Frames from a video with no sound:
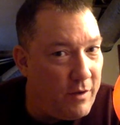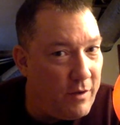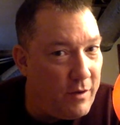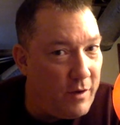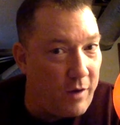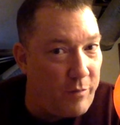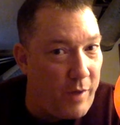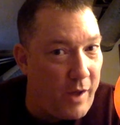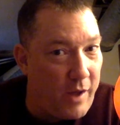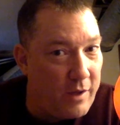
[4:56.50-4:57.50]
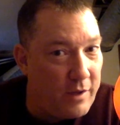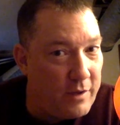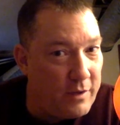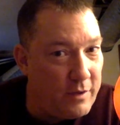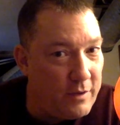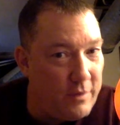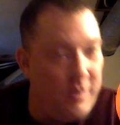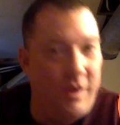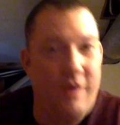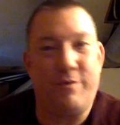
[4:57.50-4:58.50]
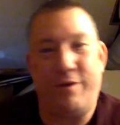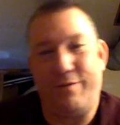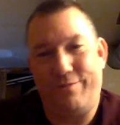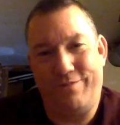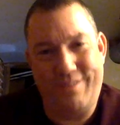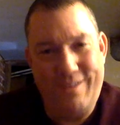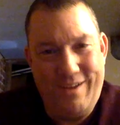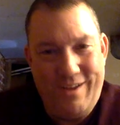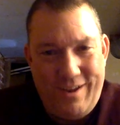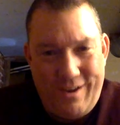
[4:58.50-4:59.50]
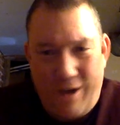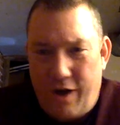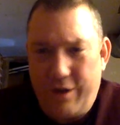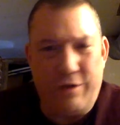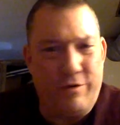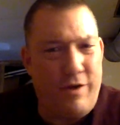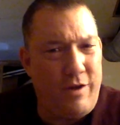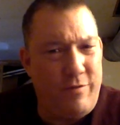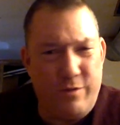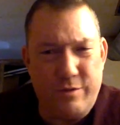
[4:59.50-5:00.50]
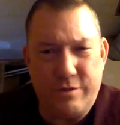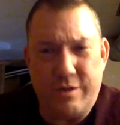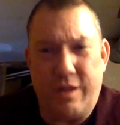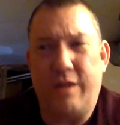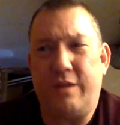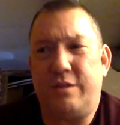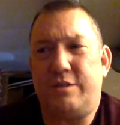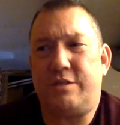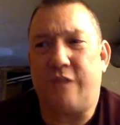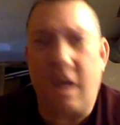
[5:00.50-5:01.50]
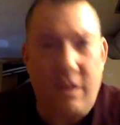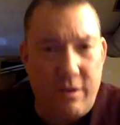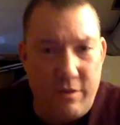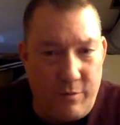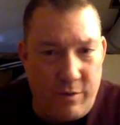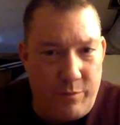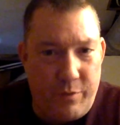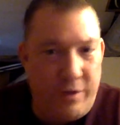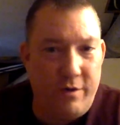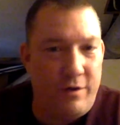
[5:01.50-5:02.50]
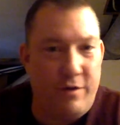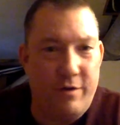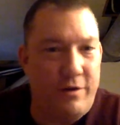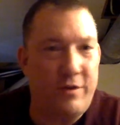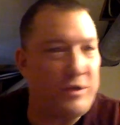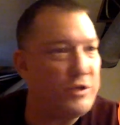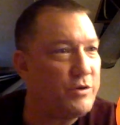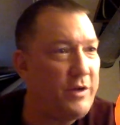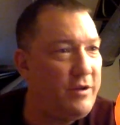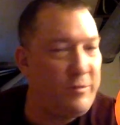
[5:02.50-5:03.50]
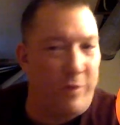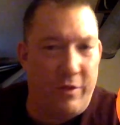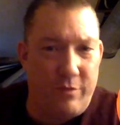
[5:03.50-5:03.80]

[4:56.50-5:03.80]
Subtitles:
knock back. Anyway, knocking grave. There was a skeleton that would appear in the trees by the